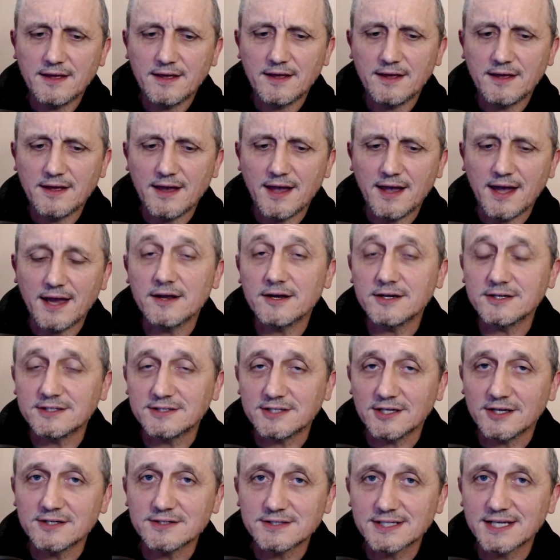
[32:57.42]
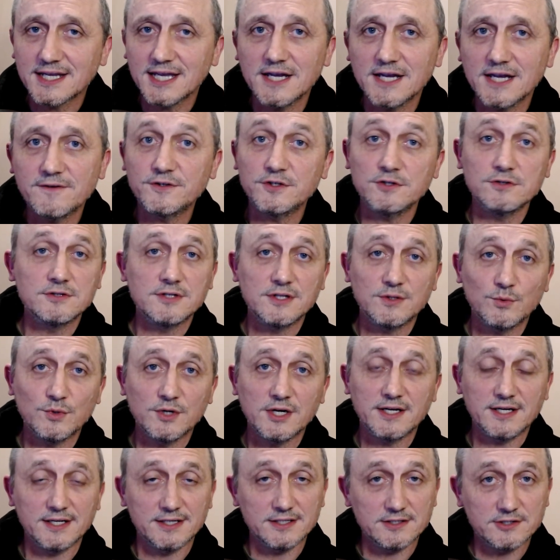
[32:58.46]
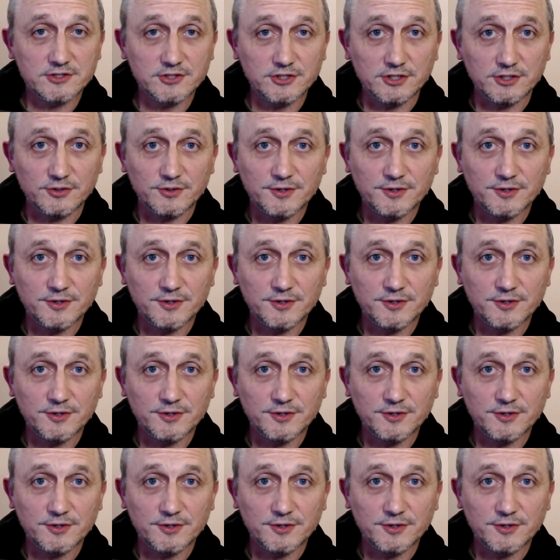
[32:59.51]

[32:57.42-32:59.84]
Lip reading: And I was careful to use the word untrue.